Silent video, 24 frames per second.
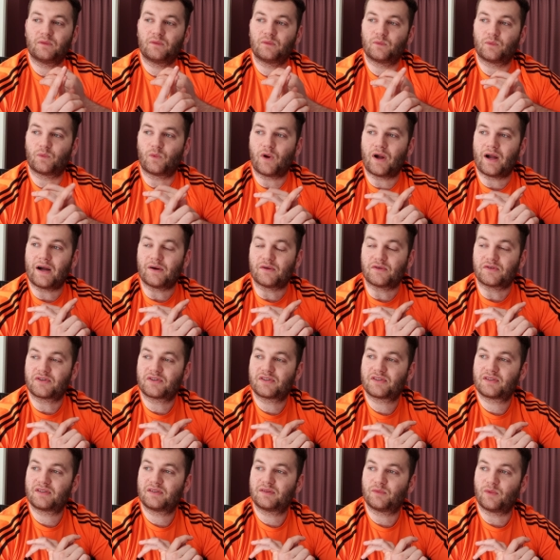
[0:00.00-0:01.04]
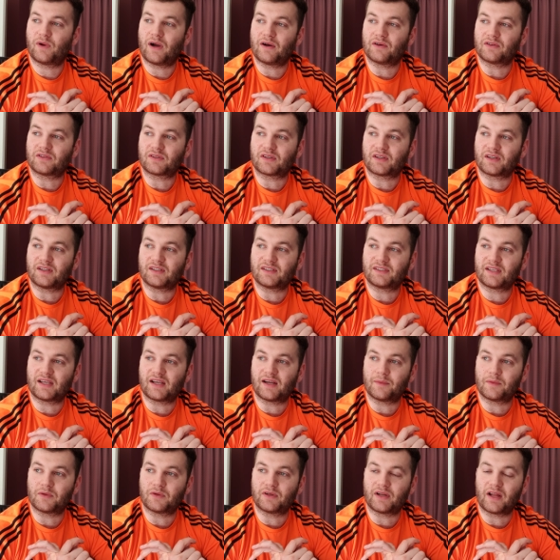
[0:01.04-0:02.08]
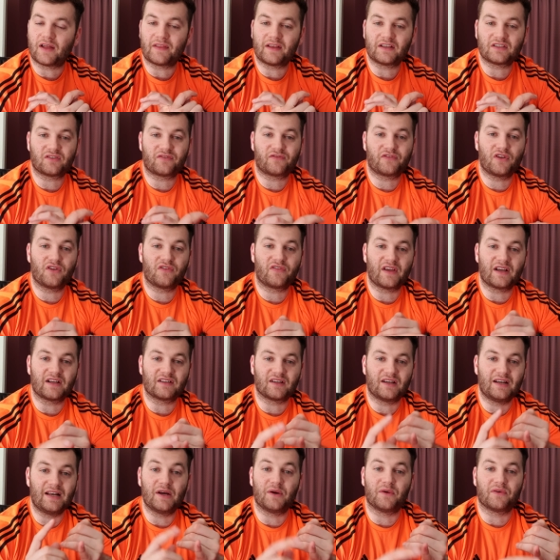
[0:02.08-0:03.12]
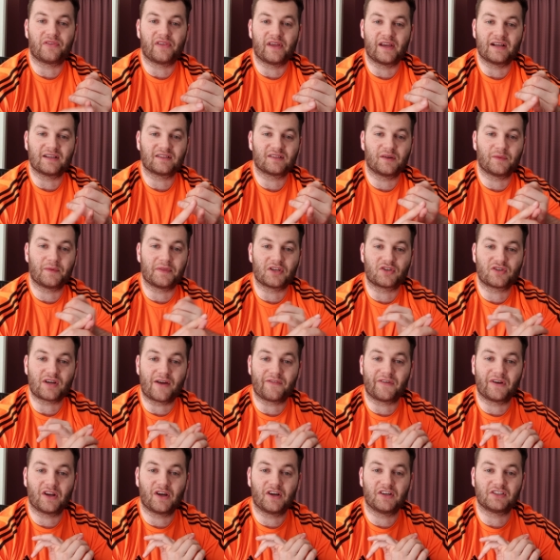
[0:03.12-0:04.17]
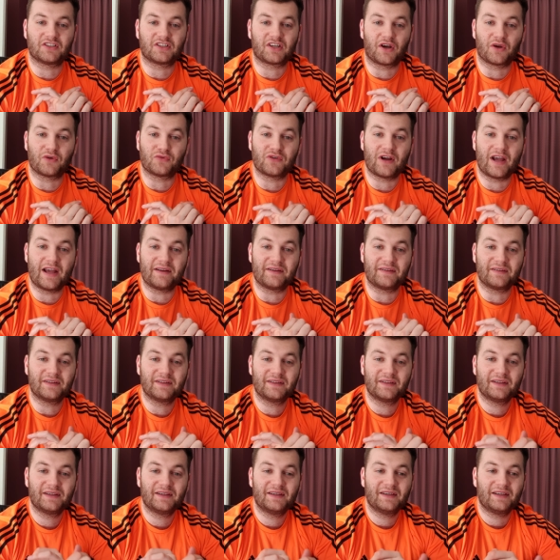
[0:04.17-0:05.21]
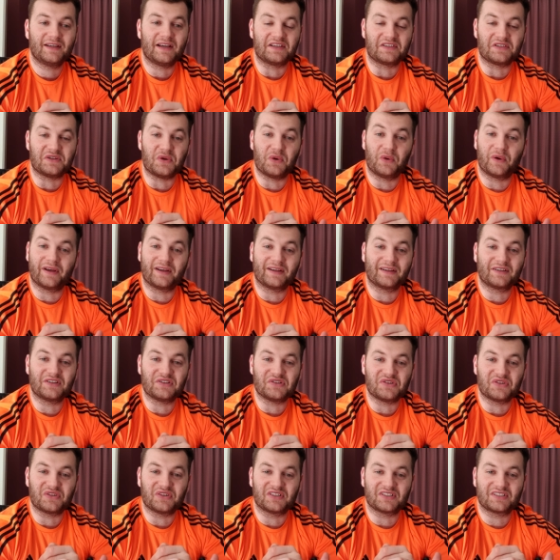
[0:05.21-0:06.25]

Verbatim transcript: what else? What else could I say I'm annoyed at? There's a few things like little things like when the traffic lights go red, it's annoying because you've got to